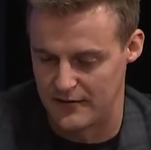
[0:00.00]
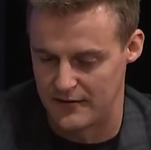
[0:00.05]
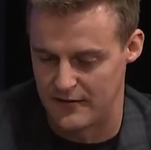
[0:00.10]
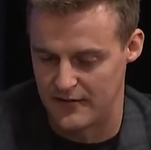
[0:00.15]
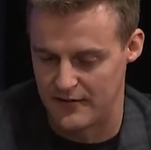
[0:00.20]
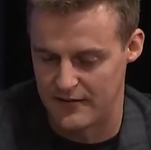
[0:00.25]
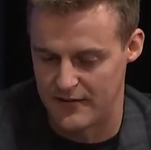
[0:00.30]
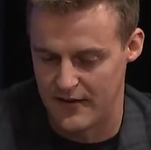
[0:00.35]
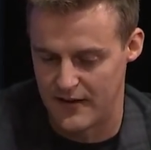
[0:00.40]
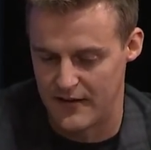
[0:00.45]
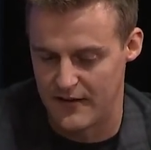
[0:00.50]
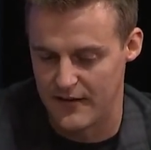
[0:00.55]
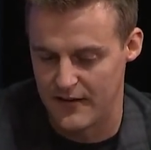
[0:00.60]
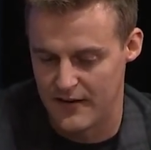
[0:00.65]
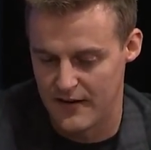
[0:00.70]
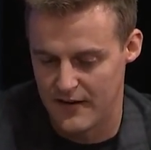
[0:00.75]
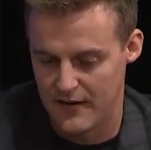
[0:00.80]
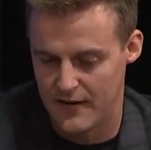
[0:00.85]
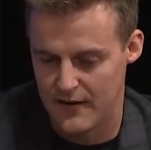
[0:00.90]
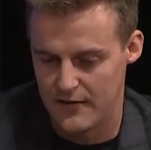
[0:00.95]
She said
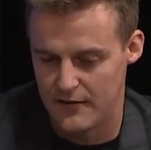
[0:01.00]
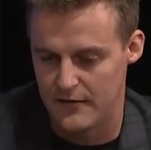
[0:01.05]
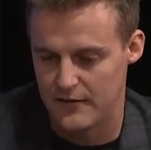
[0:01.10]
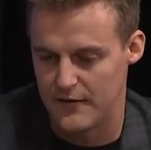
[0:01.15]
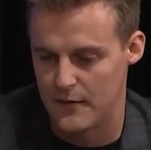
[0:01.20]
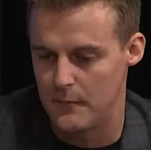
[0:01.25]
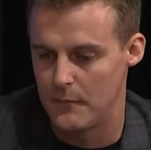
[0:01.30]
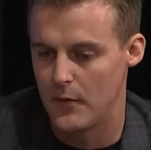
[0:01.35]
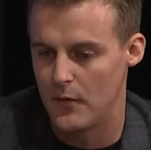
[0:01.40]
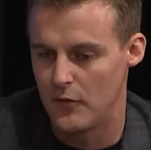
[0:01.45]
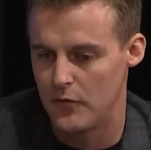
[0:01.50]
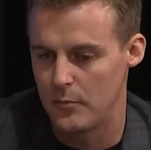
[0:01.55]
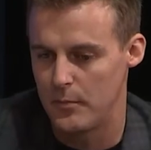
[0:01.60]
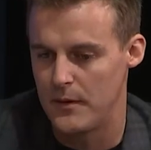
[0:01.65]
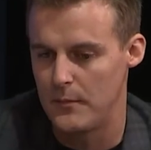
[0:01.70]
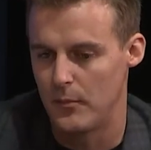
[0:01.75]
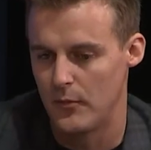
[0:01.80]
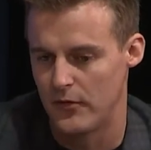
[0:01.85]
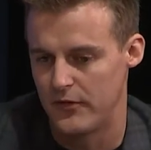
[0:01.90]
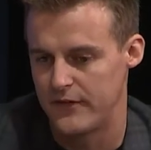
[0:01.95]
she said, Most
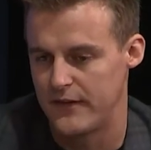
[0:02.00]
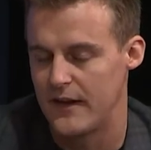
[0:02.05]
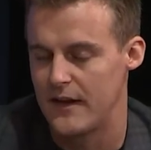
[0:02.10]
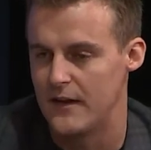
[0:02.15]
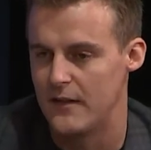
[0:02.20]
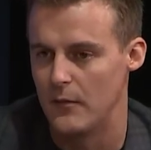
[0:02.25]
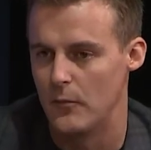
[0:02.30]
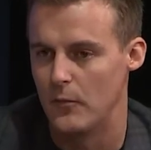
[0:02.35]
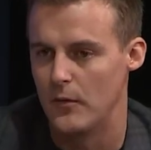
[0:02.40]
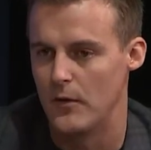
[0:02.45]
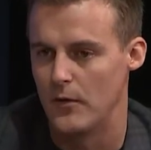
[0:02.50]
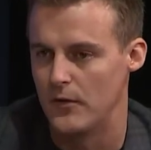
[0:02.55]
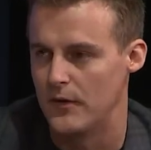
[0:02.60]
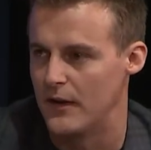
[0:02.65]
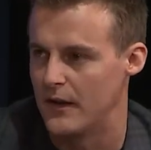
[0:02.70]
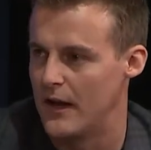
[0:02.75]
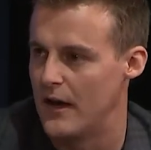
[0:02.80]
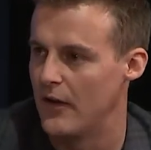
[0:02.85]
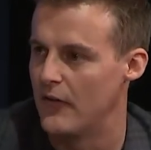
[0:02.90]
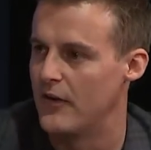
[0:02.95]
people say that we're only
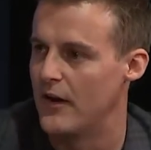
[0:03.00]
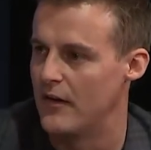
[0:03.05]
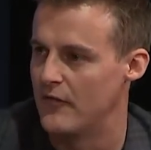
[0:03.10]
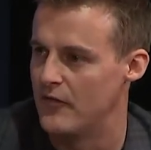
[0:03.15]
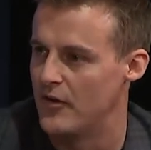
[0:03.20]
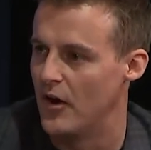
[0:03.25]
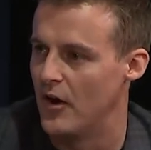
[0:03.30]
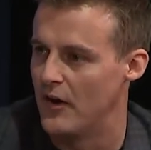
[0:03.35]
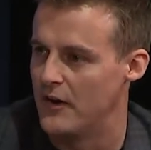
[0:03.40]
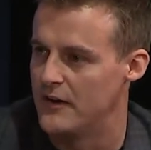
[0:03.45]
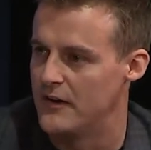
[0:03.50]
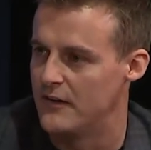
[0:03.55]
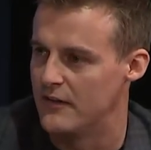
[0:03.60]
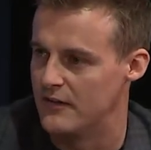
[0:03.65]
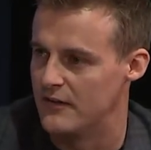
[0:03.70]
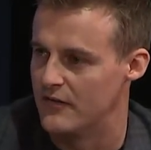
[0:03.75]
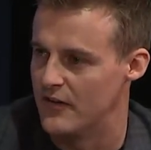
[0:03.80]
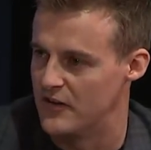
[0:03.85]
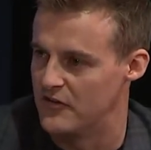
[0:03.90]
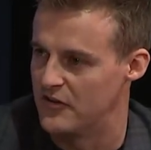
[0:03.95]
allowed to have nine
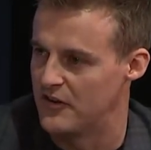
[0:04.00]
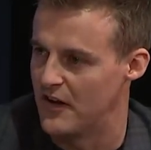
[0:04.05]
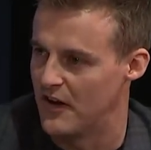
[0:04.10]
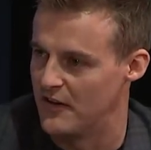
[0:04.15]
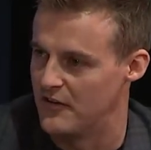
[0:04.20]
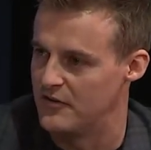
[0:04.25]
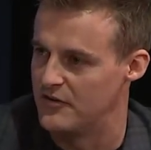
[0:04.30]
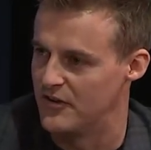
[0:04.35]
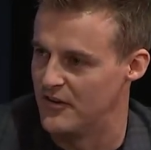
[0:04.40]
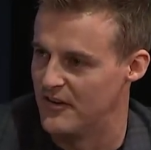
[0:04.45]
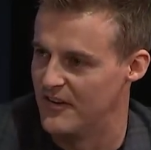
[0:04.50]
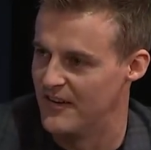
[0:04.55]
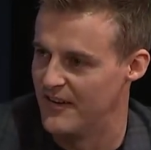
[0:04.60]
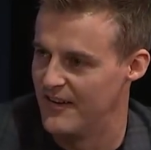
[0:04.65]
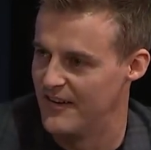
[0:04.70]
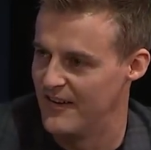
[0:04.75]
years of education,